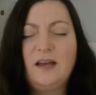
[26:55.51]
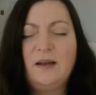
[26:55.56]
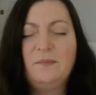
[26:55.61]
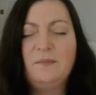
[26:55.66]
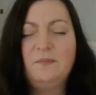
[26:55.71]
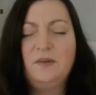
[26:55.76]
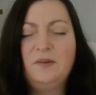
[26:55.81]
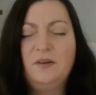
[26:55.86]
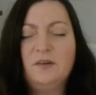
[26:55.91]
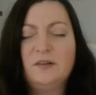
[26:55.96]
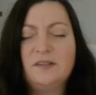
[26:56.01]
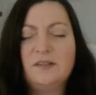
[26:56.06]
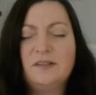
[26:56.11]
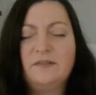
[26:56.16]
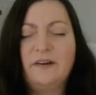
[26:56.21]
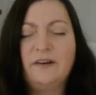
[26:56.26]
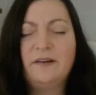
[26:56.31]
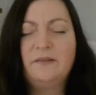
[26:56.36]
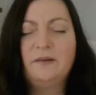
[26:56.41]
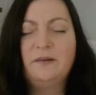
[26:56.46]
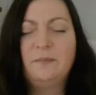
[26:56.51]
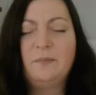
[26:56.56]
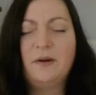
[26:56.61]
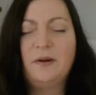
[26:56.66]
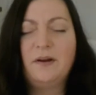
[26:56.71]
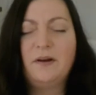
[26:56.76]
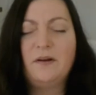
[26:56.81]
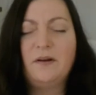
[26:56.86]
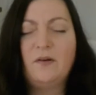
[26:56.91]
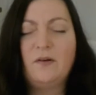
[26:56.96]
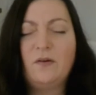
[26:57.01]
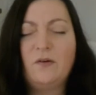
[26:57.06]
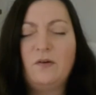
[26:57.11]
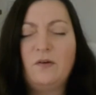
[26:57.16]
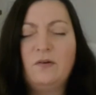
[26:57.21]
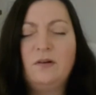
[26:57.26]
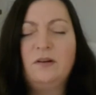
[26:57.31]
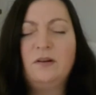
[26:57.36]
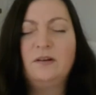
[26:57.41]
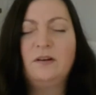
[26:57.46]
you're surrounded by
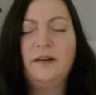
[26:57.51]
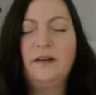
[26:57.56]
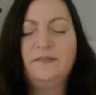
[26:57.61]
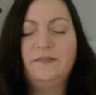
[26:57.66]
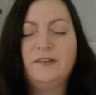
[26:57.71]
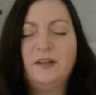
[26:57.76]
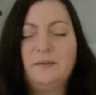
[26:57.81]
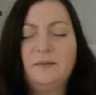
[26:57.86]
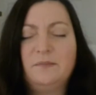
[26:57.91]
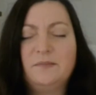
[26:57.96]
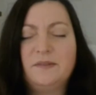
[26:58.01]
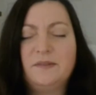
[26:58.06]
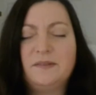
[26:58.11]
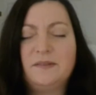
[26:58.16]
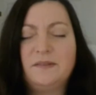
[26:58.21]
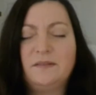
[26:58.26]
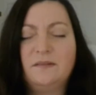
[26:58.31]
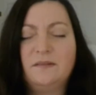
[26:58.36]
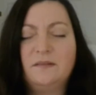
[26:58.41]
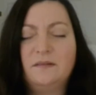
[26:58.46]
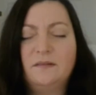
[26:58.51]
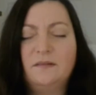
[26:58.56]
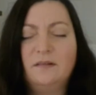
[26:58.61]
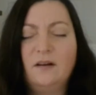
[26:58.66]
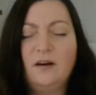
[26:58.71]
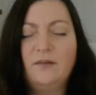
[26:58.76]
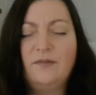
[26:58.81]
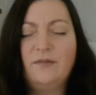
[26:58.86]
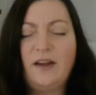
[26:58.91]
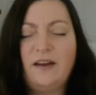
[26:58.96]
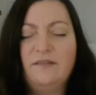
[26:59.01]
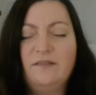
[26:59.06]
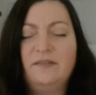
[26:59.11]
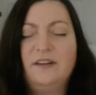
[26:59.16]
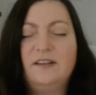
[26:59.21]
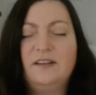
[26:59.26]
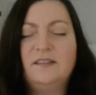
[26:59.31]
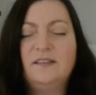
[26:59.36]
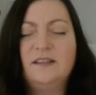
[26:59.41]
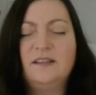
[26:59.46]
all your lifetimes of
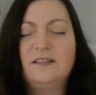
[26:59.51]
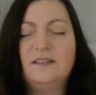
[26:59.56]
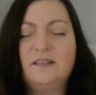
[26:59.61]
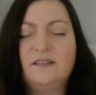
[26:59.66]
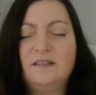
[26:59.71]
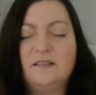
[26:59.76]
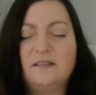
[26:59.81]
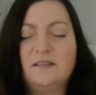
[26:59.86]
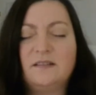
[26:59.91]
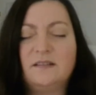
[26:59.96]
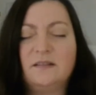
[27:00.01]
every existence.